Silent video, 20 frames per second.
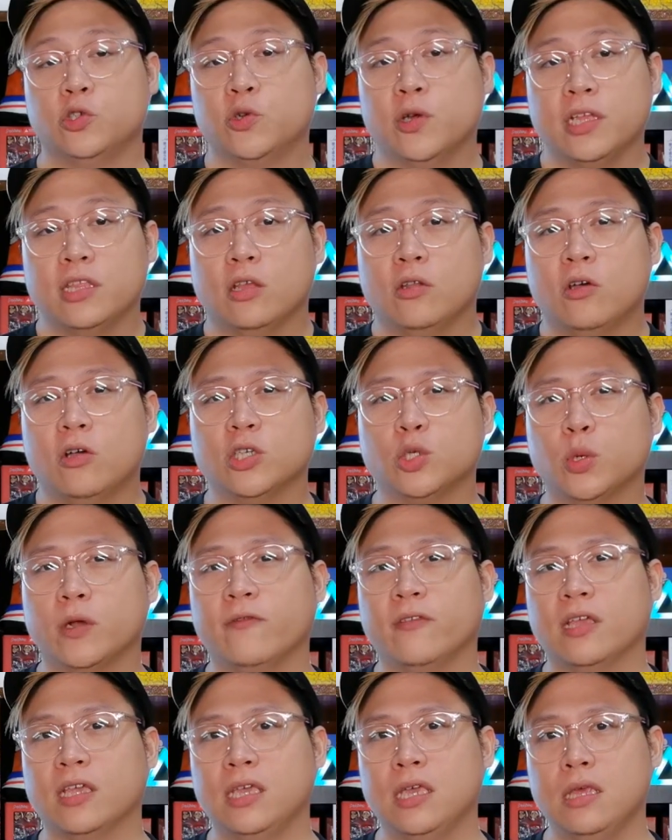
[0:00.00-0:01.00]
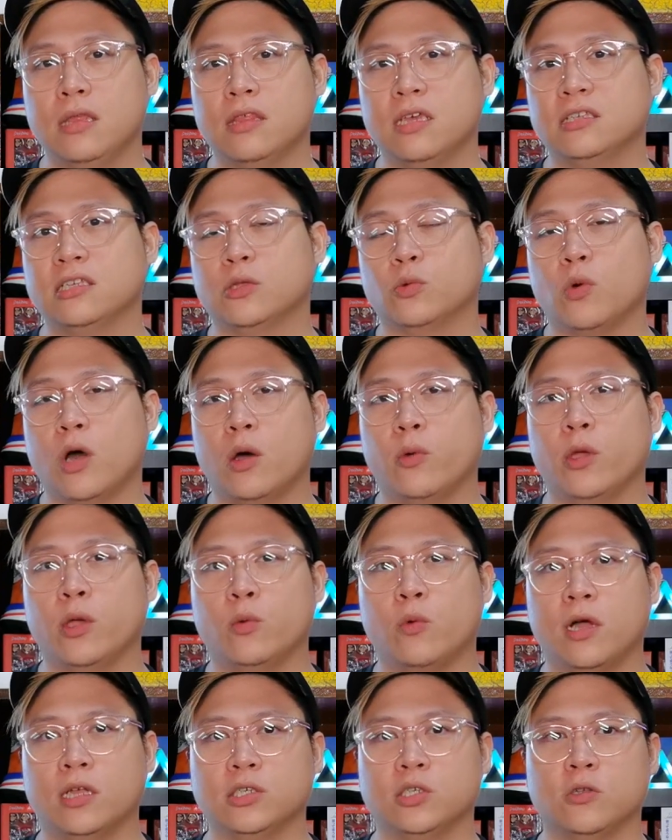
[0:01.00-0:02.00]
During the launch, one of the key things that Huawei
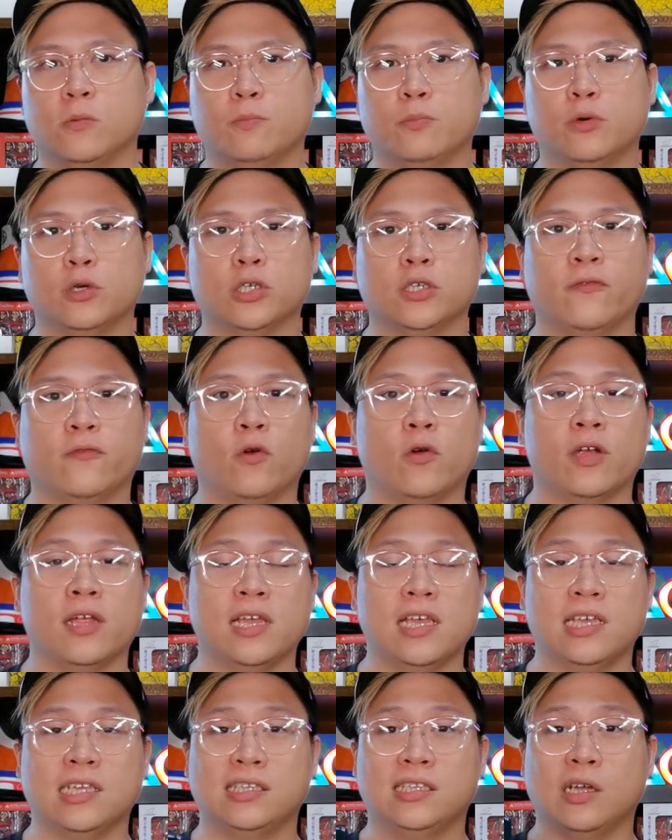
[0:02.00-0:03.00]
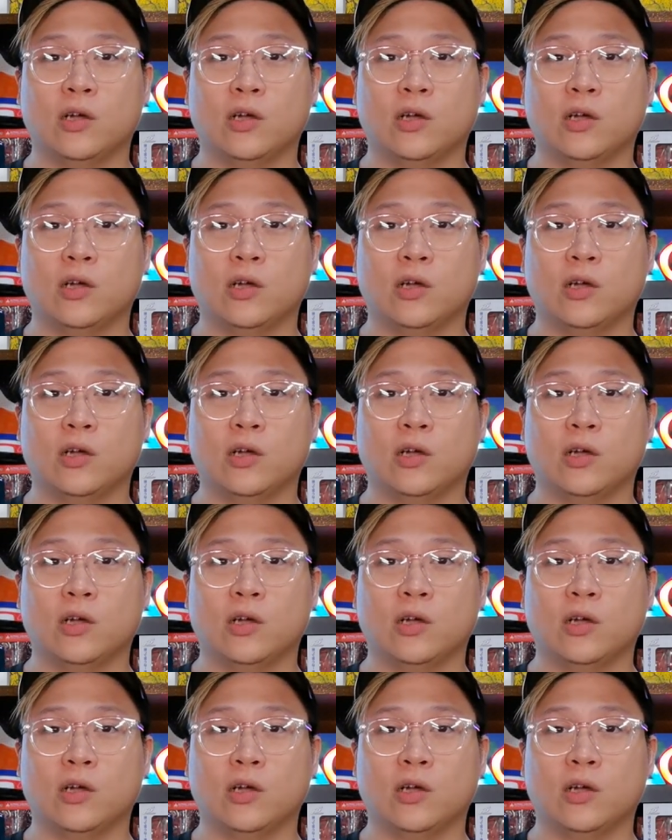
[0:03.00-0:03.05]
wants to push for is